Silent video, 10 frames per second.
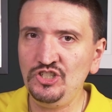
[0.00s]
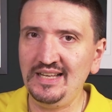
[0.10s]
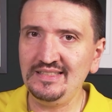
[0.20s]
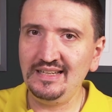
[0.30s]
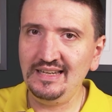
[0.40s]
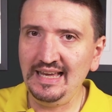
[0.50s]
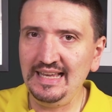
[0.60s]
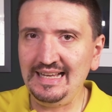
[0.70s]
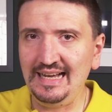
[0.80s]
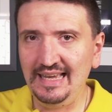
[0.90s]
just
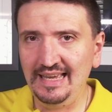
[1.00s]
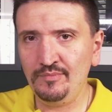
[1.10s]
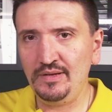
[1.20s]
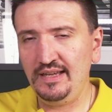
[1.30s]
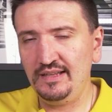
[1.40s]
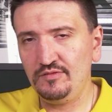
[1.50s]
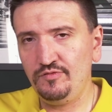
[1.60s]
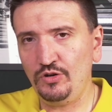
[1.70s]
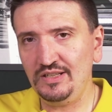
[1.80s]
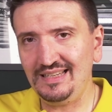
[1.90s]
Leica M and
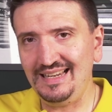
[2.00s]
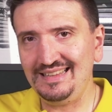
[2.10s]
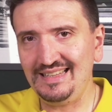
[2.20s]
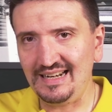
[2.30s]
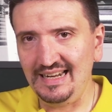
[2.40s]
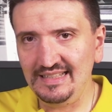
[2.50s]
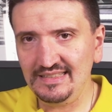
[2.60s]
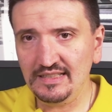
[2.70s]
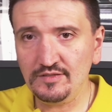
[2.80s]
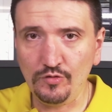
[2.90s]
Voigtlander
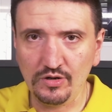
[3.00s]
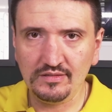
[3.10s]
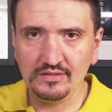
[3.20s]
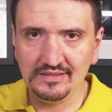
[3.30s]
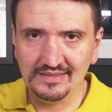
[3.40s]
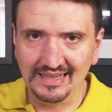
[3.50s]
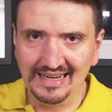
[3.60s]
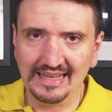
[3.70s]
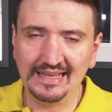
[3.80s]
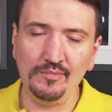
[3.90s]
lenses for the
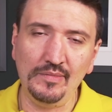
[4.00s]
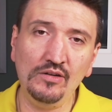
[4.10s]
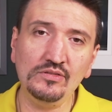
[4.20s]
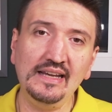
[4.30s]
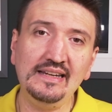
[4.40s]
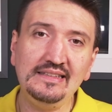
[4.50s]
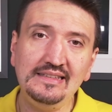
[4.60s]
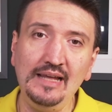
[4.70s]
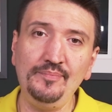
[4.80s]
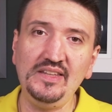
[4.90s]
Leica mount and
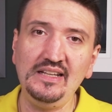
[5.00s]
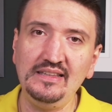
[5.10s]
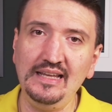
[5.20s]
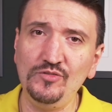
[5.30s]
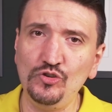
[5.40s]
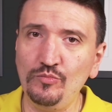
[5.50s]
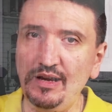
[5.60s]
adapting them to